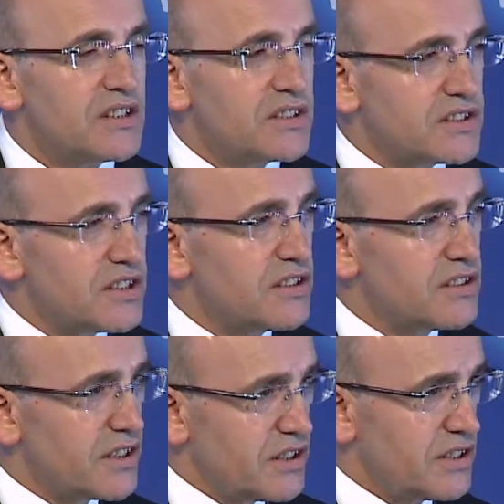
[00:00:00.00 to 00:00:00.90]
still
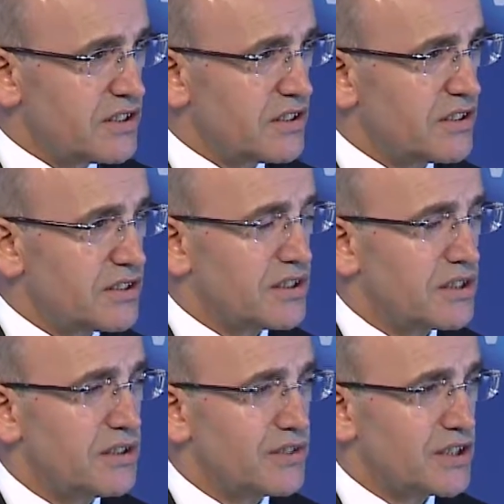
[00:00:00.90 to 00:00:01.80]
there is
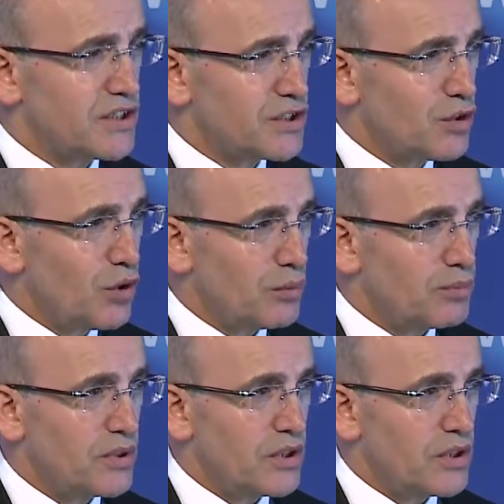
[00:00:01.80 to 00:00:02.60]
significant scope